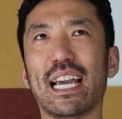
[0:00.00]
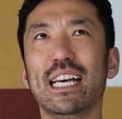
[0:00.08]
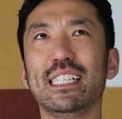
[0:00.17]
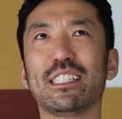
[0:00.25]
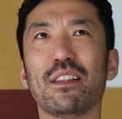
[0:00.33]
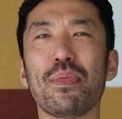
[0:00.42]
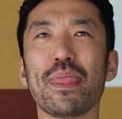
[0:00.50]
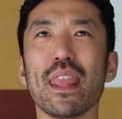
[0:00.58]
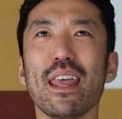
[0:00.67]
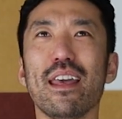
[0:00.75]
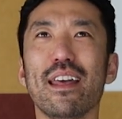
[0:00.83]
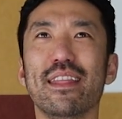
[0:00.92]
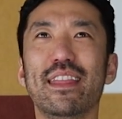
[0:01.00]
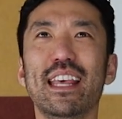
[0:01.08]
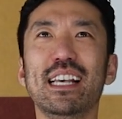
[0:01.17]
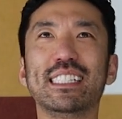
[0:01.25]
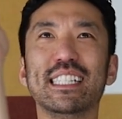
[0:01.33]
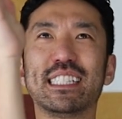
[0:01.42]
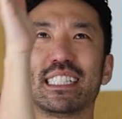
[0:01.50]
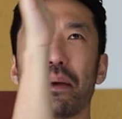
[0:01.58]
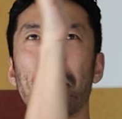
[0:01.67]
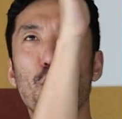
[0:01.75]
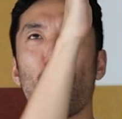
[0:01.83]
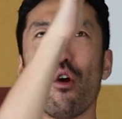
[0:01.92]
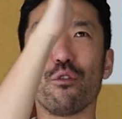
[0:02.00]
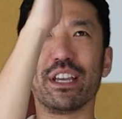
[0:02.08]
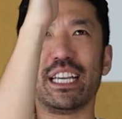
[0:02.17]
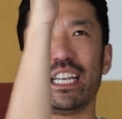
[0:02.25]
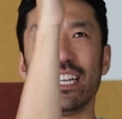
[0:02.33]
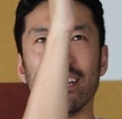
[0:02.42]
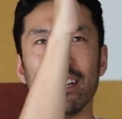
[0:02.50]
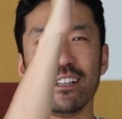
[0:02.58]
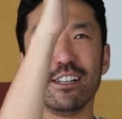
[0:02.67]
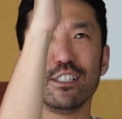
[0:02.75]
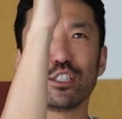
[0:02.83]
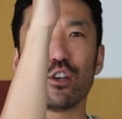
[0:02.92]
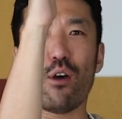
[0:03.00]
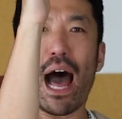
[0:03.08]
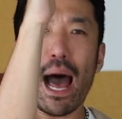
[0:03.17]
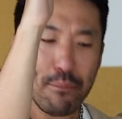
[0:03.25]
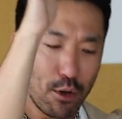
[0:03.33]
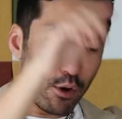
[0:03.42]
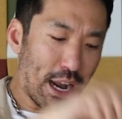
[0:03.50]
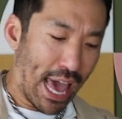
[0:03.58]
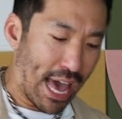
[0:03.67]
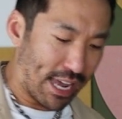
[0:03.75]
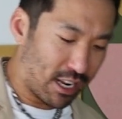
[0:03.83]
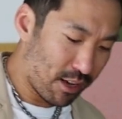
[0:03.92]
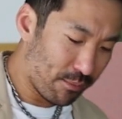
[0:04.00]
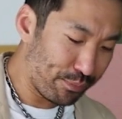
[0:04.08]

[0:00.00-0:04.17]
guess, this is somewhere over here. So I'm going to add